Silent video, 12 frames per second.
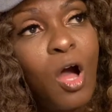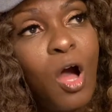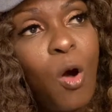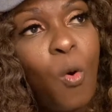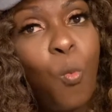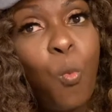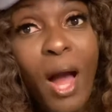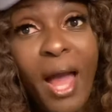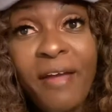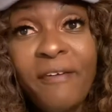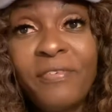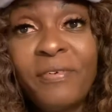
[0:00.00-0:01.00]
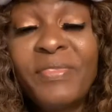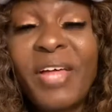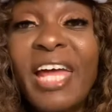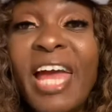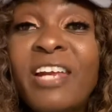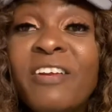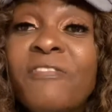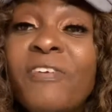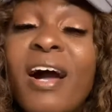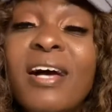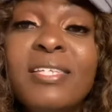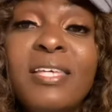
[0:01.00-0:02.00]
wife that
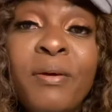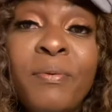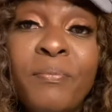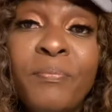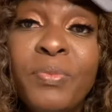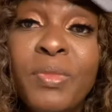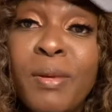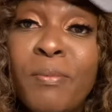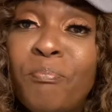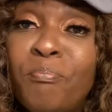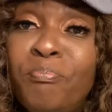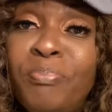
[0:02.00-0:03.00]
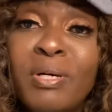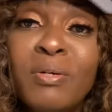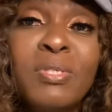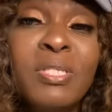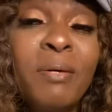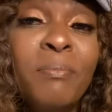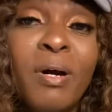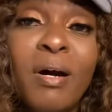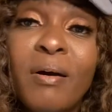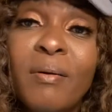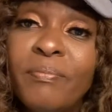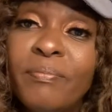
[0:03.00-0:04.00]
edifies him, builds him
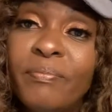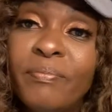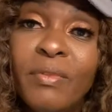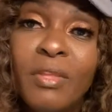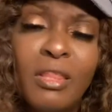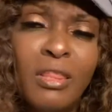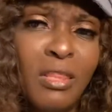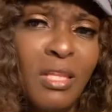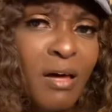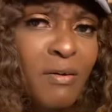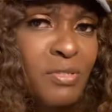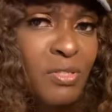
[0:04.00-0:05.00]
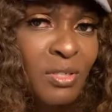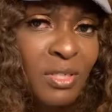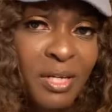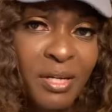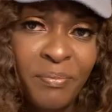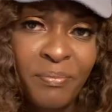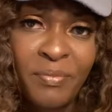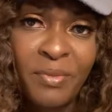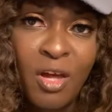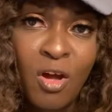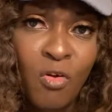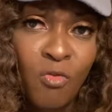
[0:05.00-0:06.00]
up, loves on him,
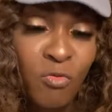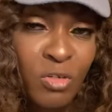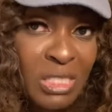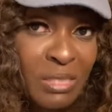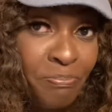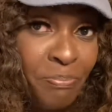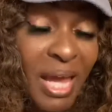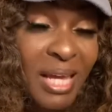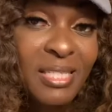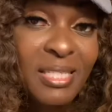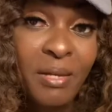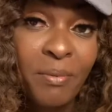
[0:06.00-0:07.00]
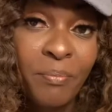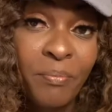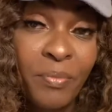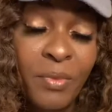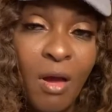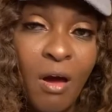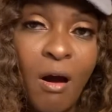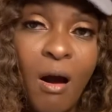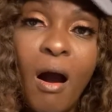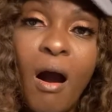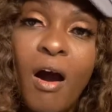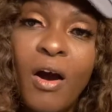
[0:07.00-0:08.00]
respects him,
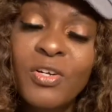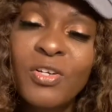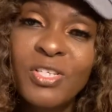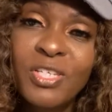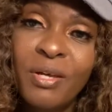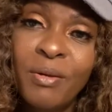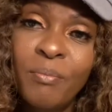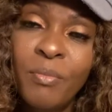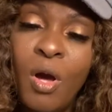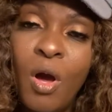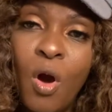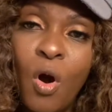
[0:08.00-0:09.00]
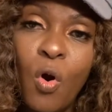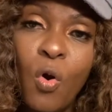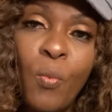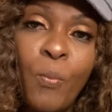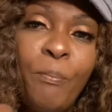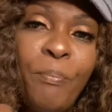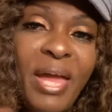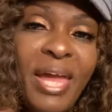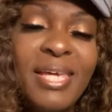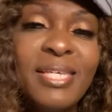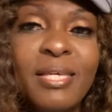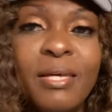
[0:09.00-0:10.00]
honors him,
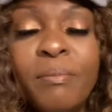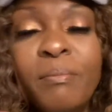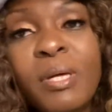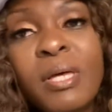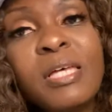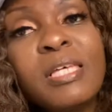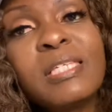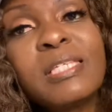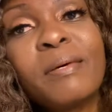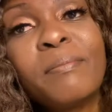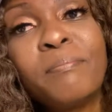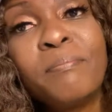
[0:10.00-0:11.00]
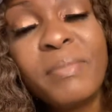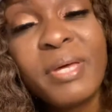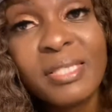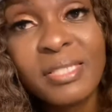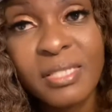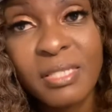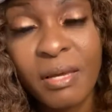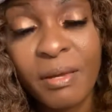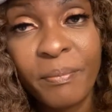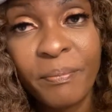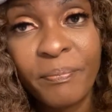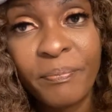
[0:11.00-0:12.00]
obeys him, submits to
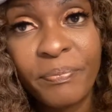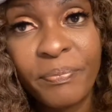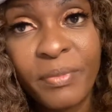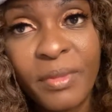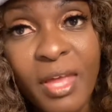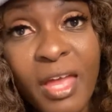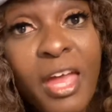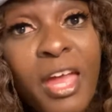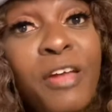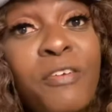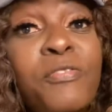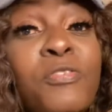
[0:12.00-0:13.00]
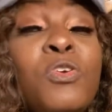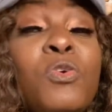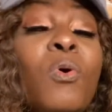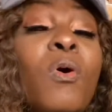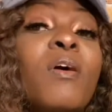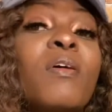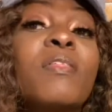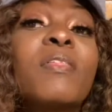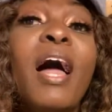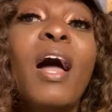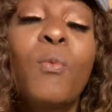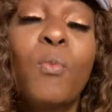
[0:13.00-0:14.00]
him, if you are
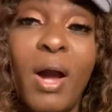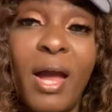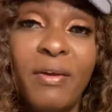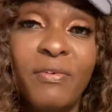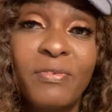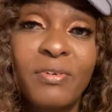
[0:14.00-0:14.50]
that wife,